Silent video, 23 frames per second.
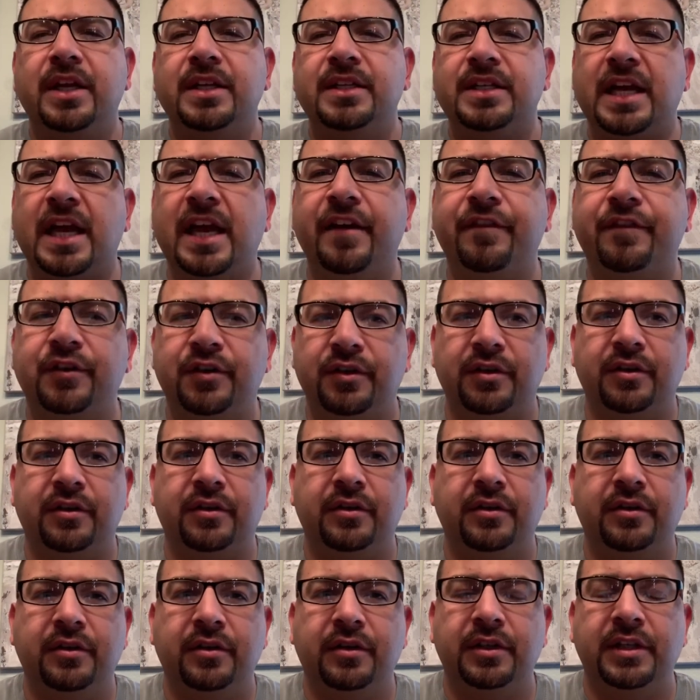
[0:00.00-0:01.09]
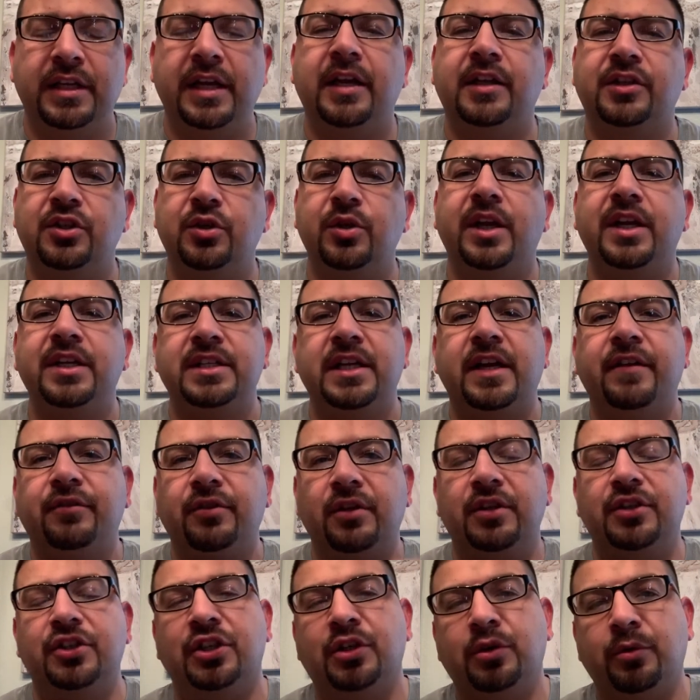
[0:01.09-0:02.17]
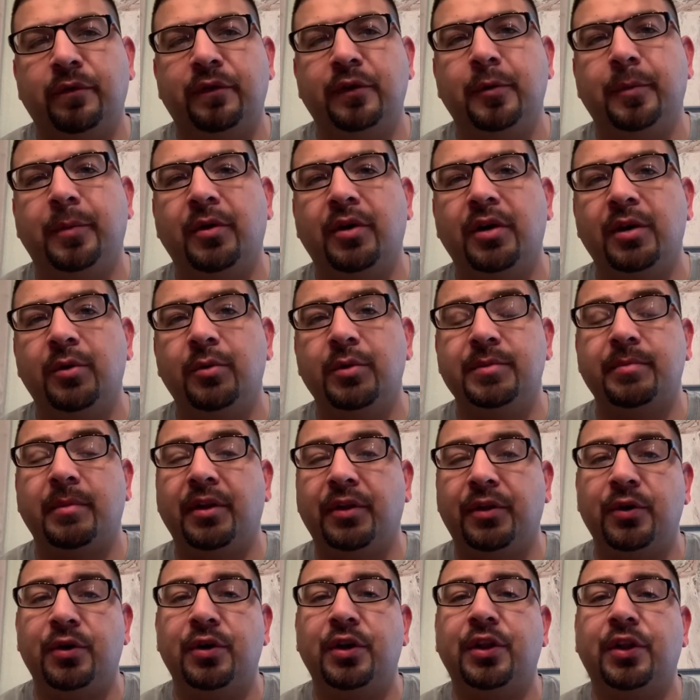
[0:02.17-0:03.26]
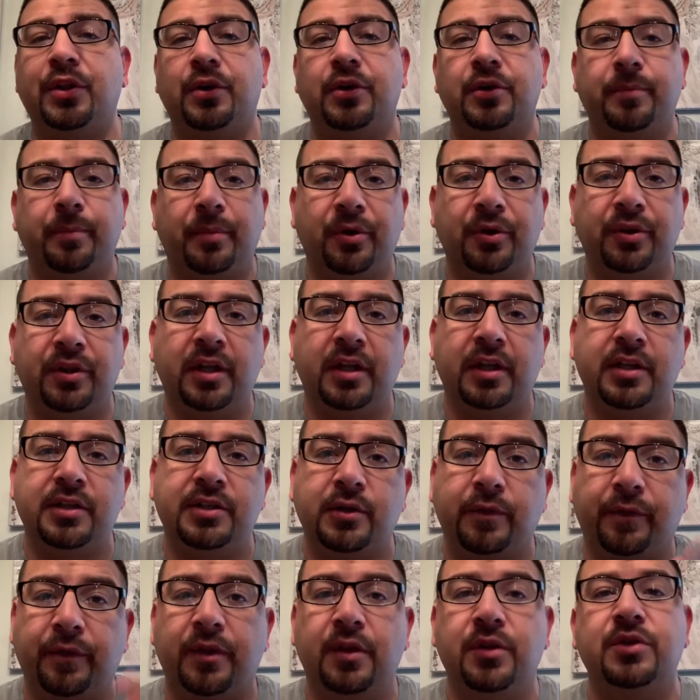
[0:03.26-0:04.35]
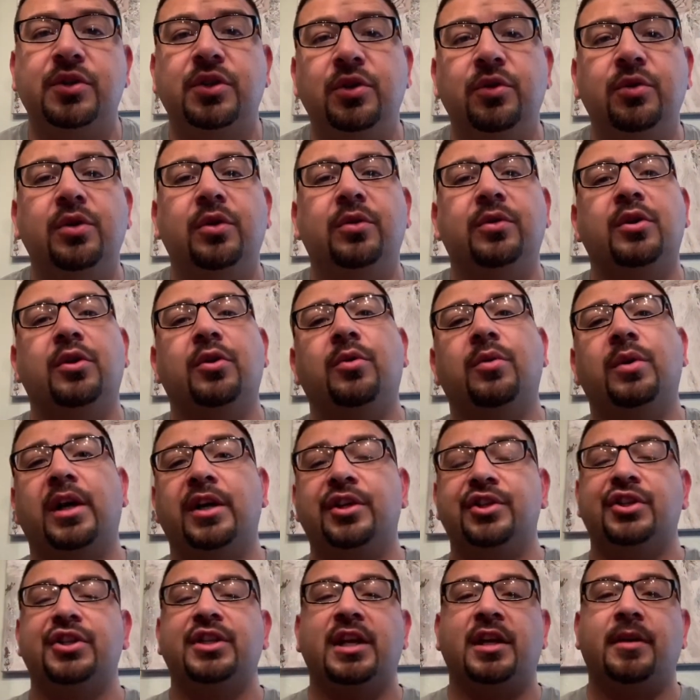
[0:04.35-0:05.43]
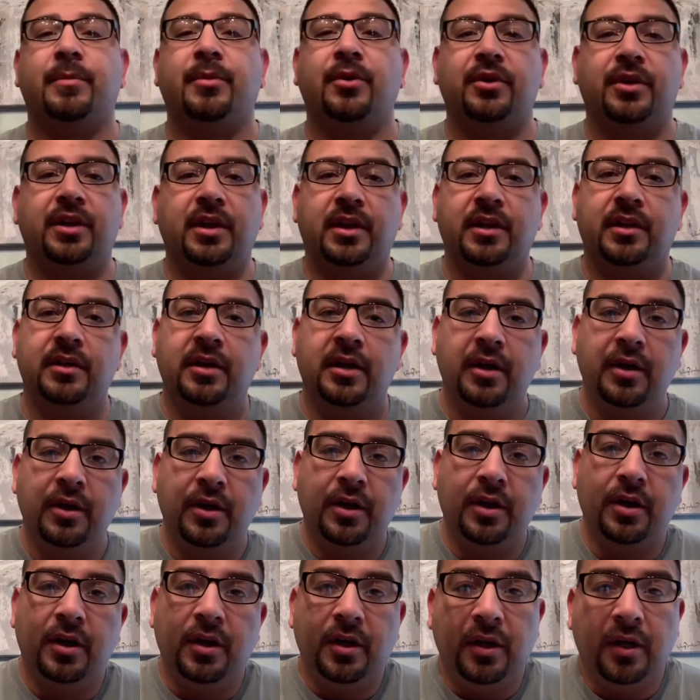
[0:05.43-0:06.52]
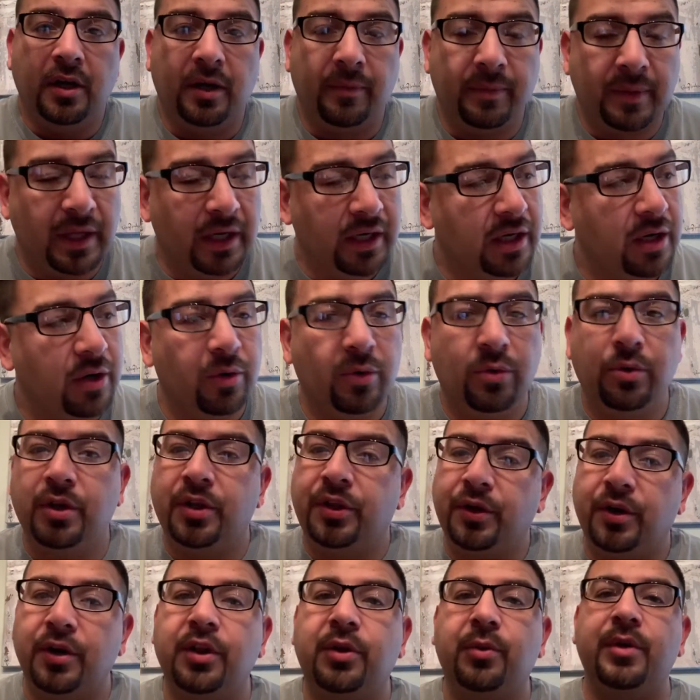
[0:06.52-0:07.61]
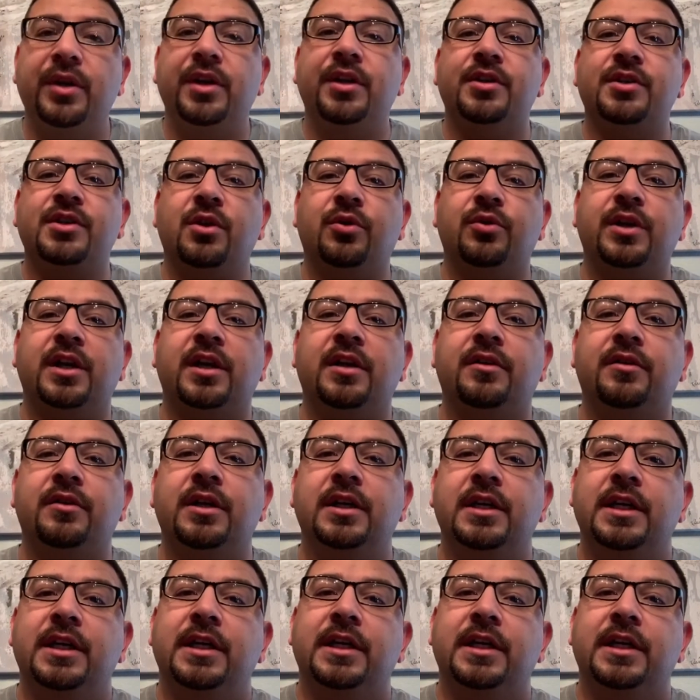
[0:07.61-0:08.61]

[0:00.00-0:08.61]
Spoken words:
after the gender reveal party was my 33rd birthday. So for those of you who don't know, I just had a birthday. I'm getting old, 33 years old now.